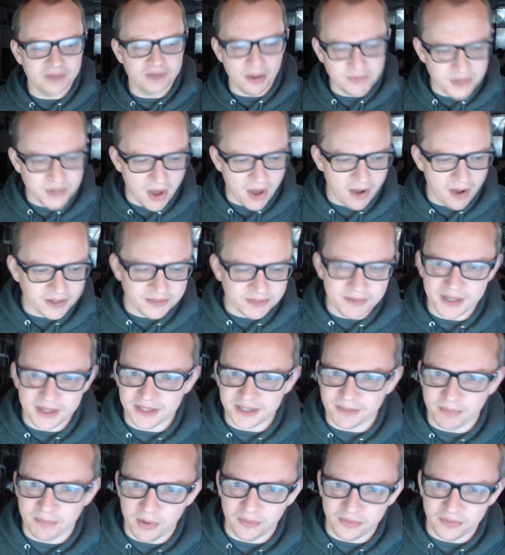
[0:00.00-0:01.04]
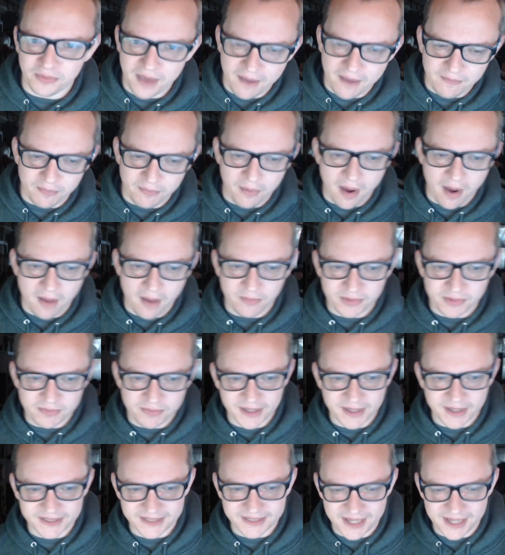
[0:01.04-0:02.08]
talk to me at the booth. If you have a problem with
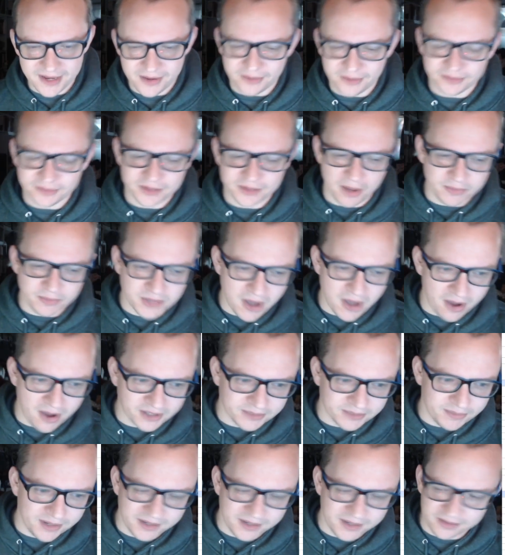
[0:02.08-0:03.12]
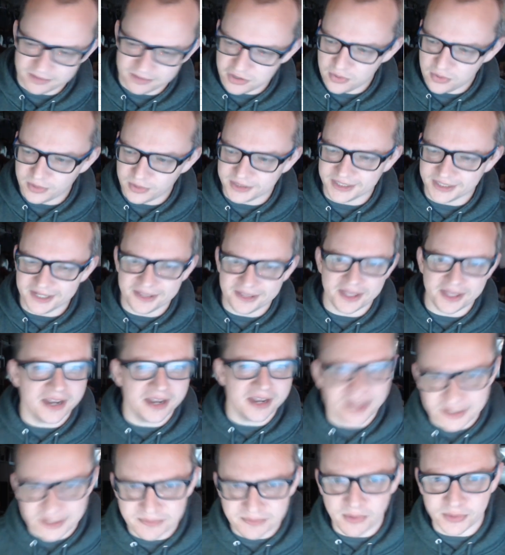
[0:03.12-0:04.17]
my sale, come talk to me. You will see that it
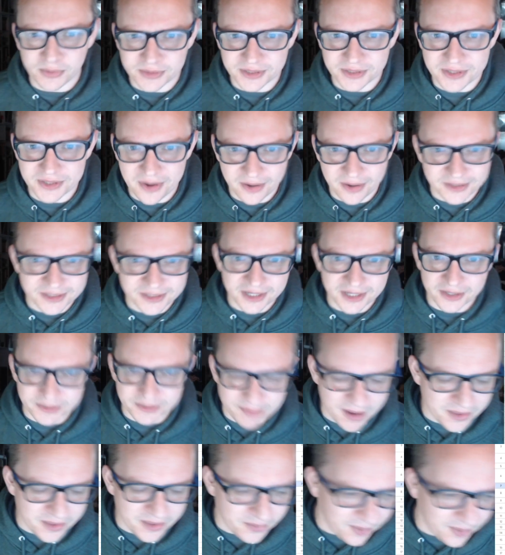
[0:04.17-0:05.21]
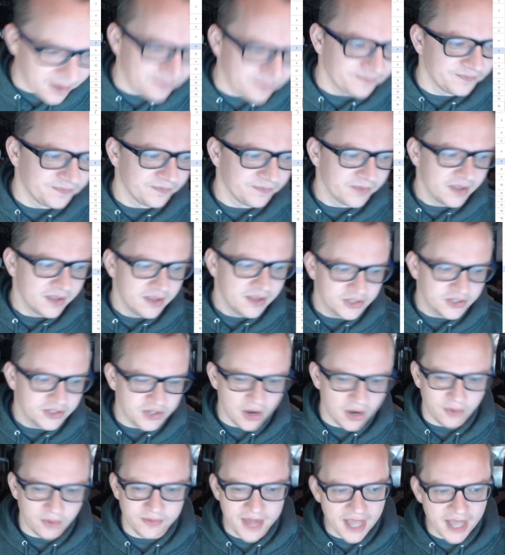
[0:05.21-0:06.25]
is mostly yard sales, by the way.
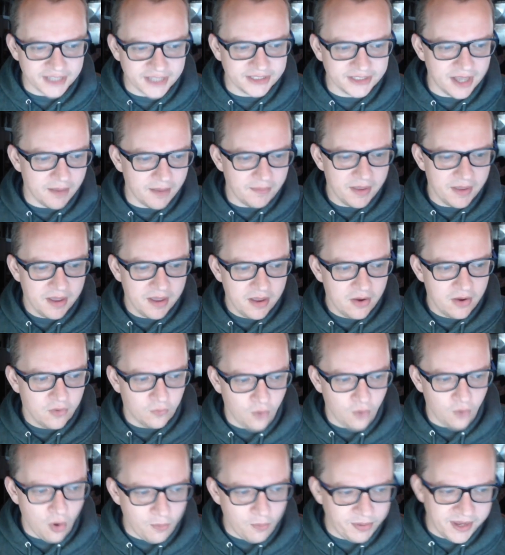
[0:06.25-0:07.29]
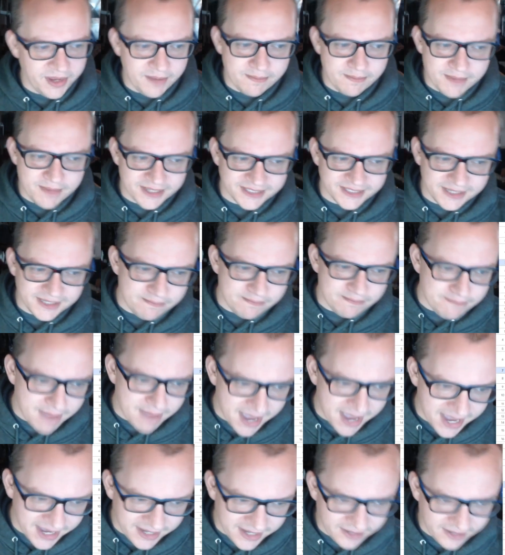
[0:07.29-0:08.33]
So, next up, row B, Missy
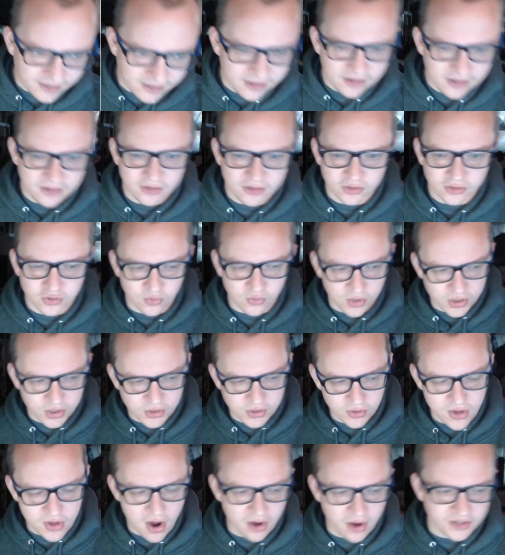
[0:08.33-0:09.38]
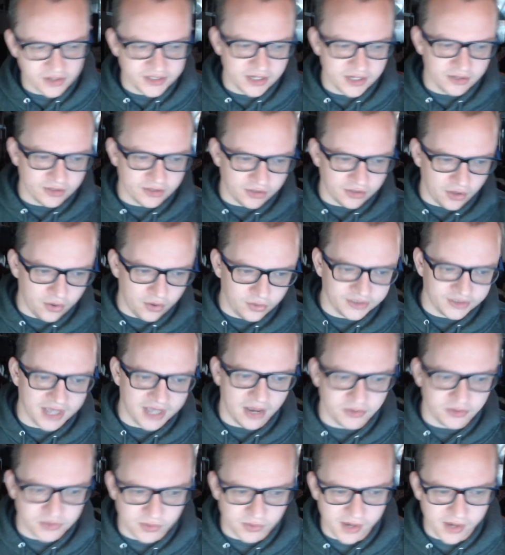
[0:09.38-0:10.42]
May, traditional yard sale, clothes,
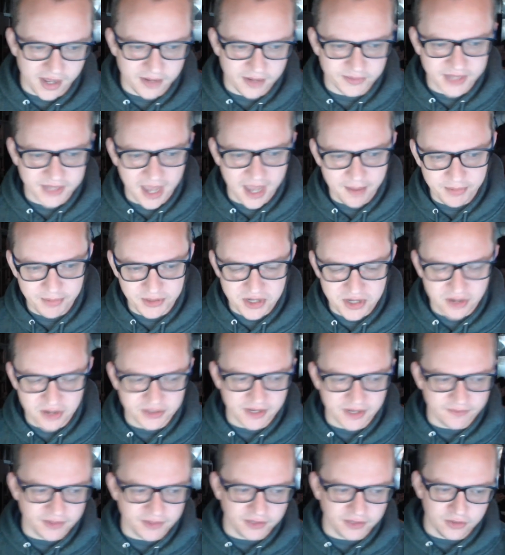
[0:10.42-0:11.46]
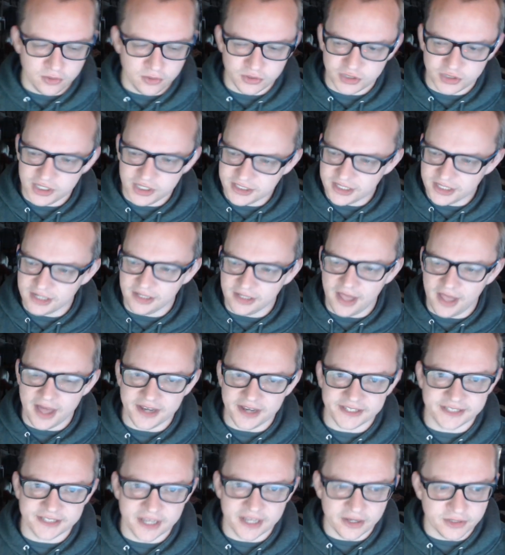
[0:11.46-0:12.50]
household items, camping chairs, everything new. She's at a lot of
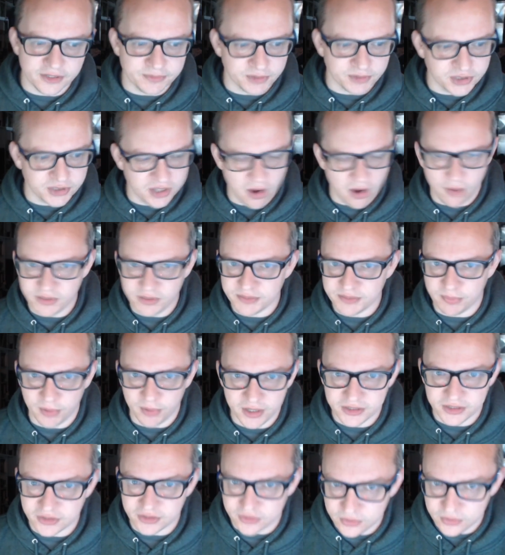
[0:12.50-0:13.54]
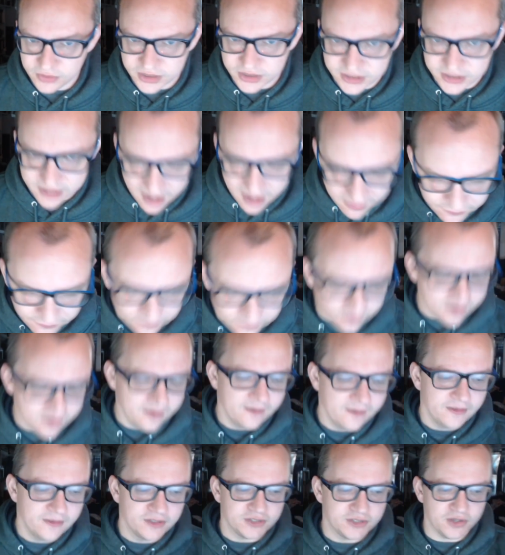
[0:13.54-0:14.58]
sales, but she always brings new stuff.
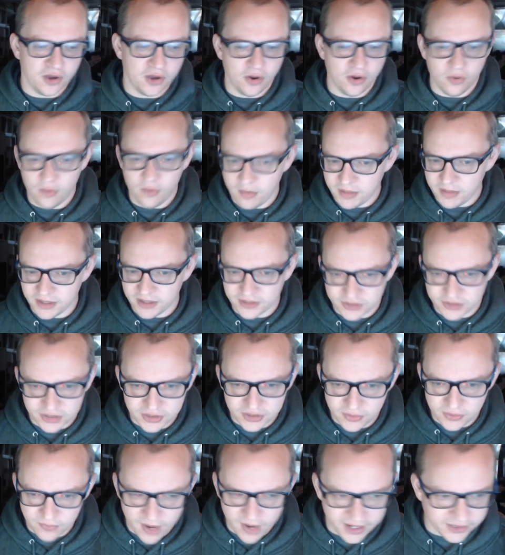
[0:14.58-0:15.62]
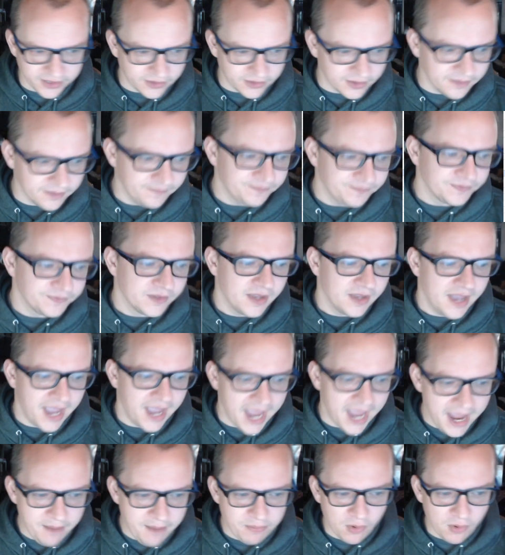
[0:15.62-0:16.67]
So, she's a regular.
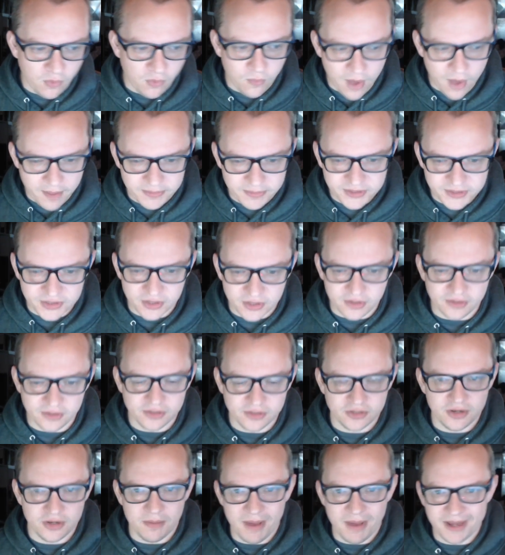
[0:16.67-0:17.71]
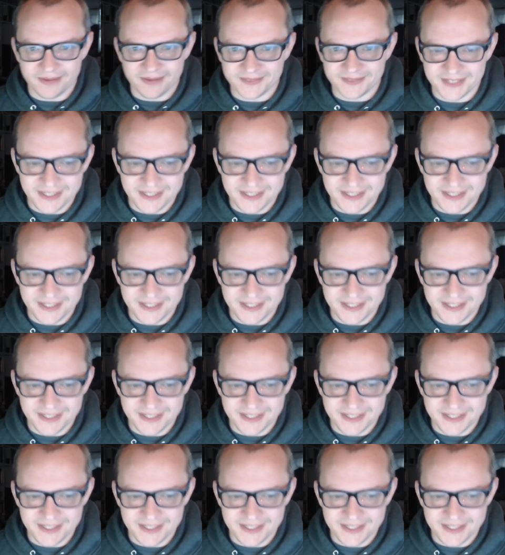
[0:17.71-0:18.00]
April Webster, you might have seen